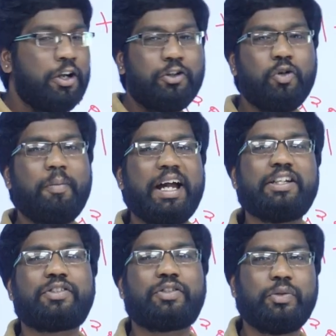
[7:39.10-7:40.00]
2
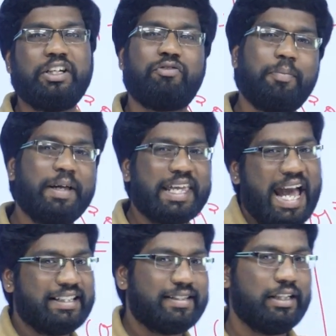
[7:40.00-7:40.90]
minus 2, it will be
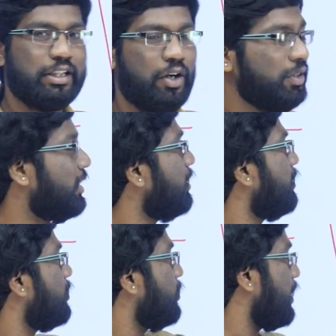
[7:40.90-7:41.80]
cancelled out.
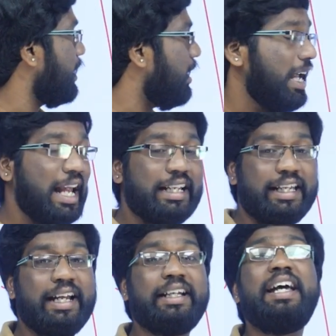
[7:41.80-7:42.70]
So here I will
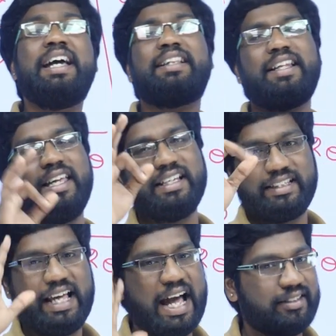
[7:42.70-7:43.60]
get 3 as
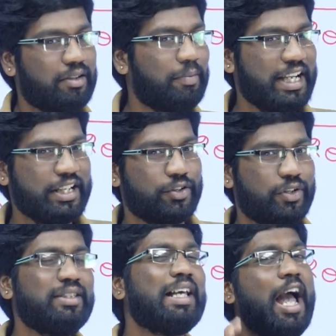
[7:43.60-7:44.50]
the answer, my dear
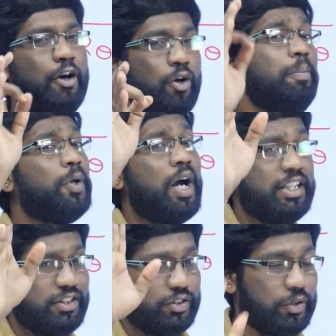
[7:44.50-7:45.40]
students. I hope you
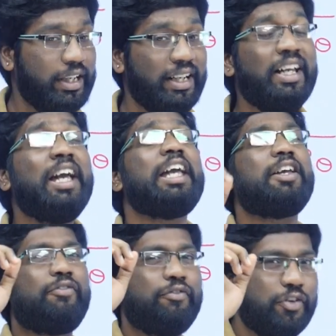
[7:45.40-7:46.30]
understood it.
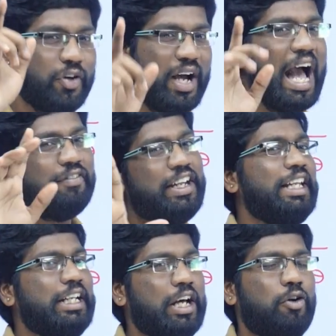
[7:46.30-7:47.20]
If you have
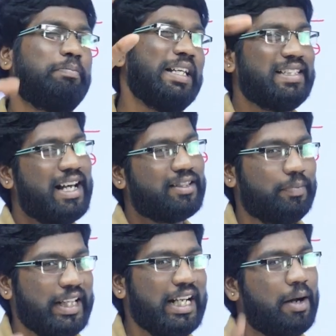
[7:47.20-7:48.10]
any doubt, please ask me
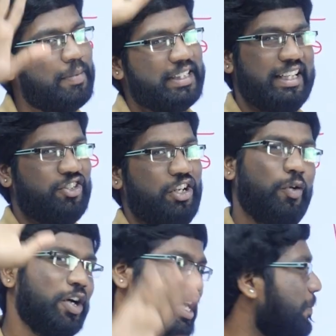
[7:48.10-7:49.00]
in the comment section.
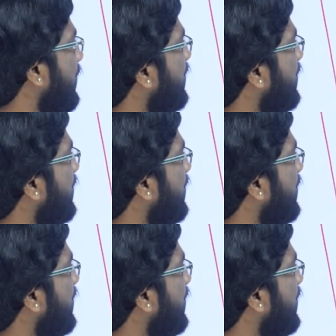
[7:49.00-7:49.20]
Okay, my